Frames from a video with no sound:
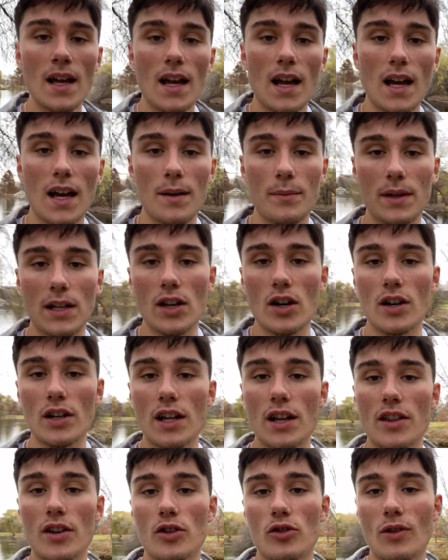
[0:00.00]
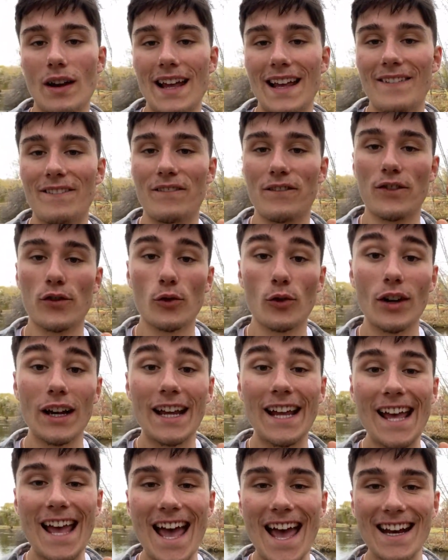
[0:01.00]
Another great
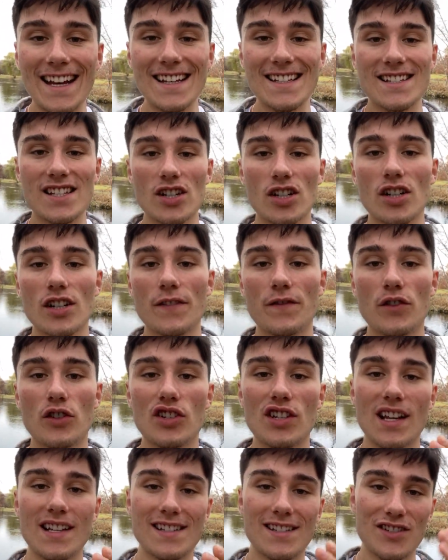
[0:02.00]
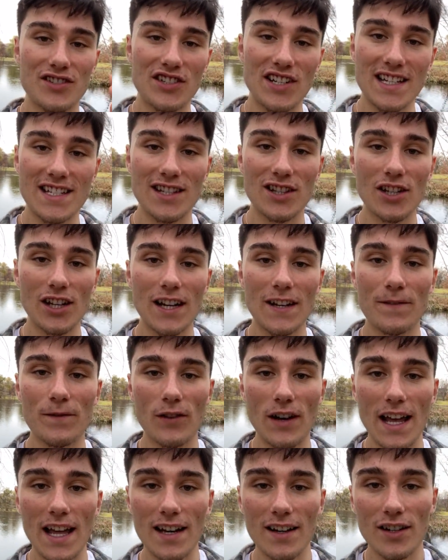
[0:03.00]
free editor, if you guys are just looking
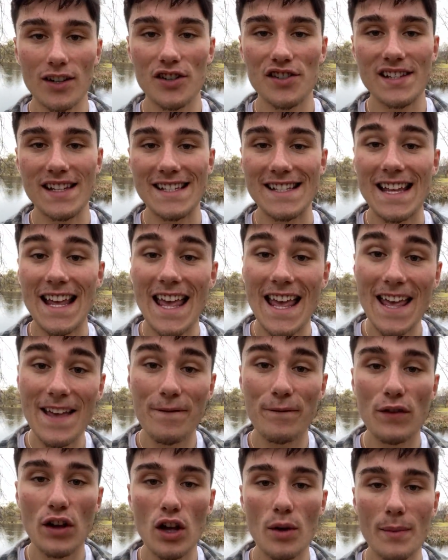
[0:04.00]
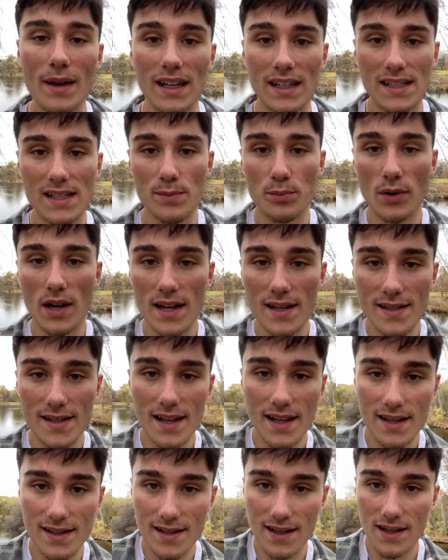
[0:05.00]
for editors, is HitFilm Express.
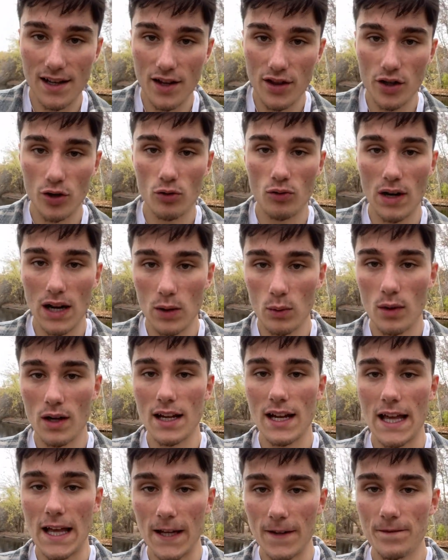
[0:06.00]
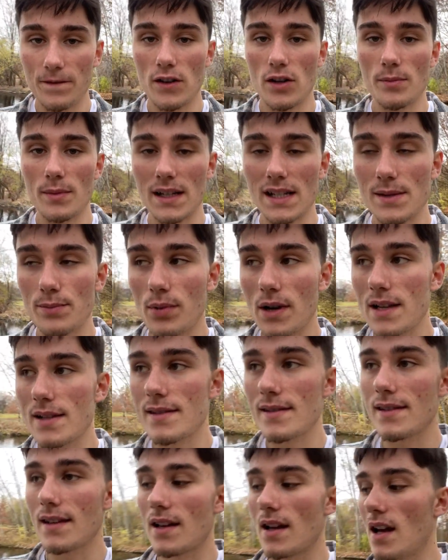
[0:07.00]
That is another great one. HitFilm Express
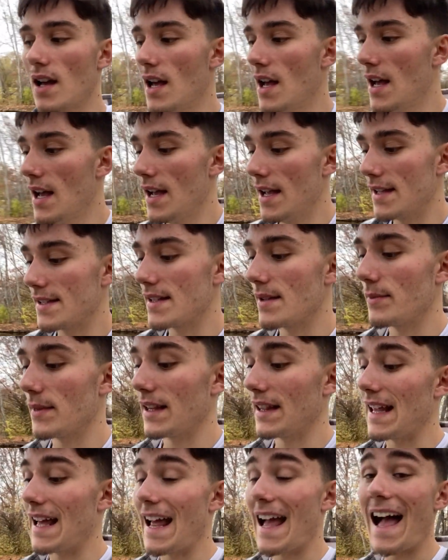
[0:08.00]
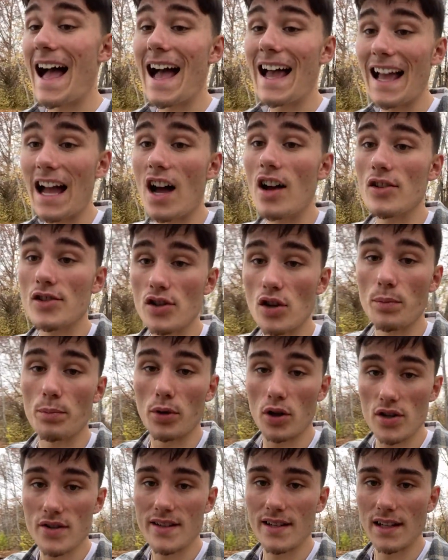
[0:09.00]
is something that I also
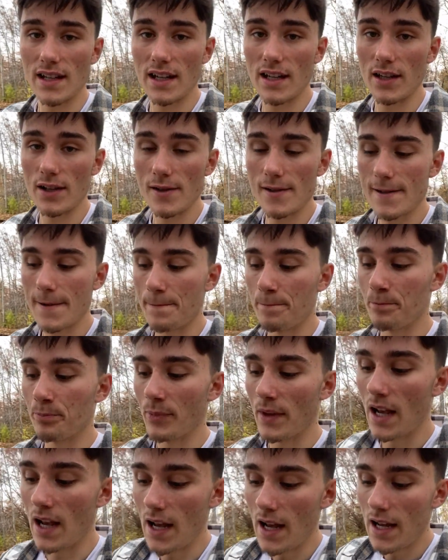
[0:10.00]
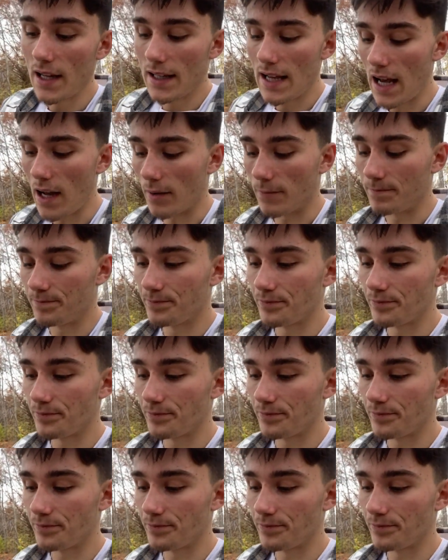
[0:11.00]
personally use. Now,